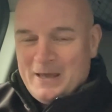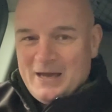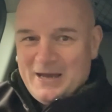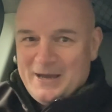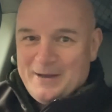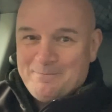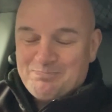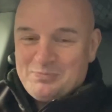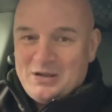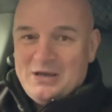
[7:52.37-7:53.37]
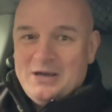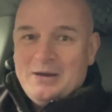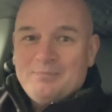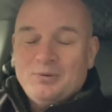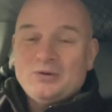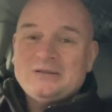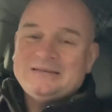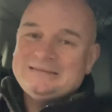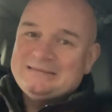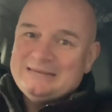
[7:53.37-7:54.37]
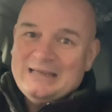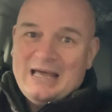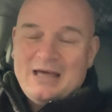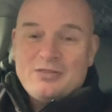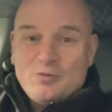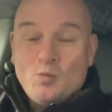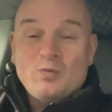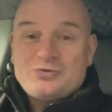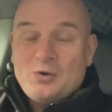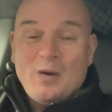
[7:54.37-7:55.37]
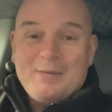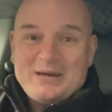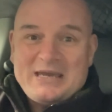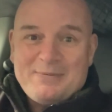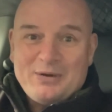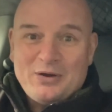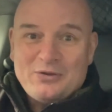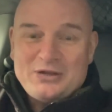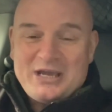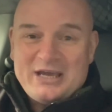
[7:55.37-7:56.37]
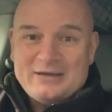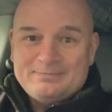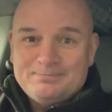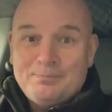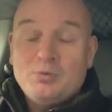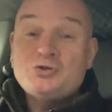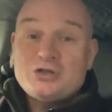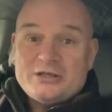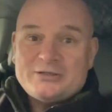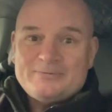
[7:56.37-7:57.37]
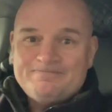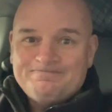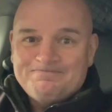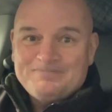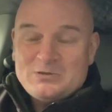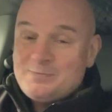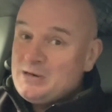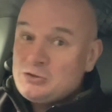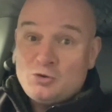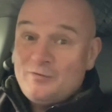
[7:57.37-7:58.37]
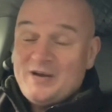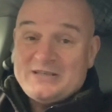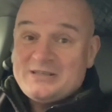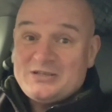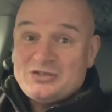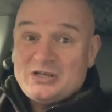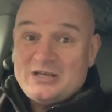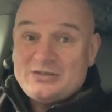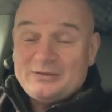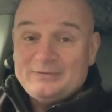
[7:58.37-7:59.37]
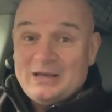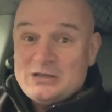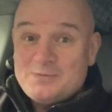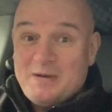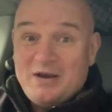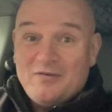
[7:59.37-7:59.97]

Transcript: But so why am I keeping it another year? Budget. It's been a tough end to the season. Spent a